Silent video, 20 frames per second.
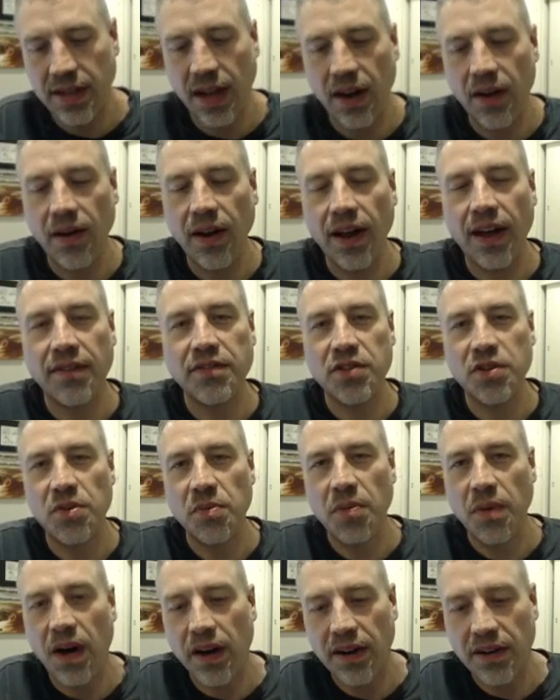I don't have 2
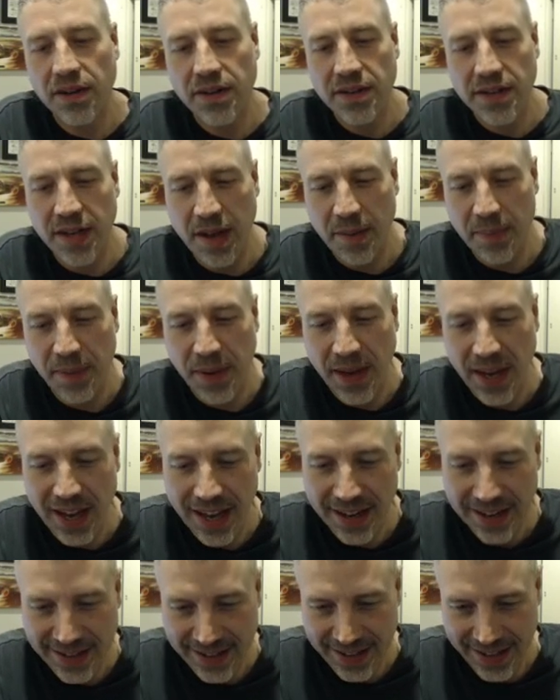monitors up
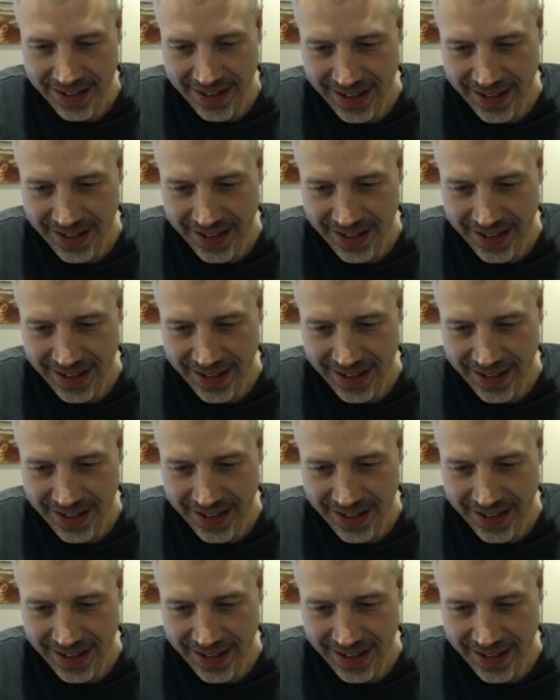yet.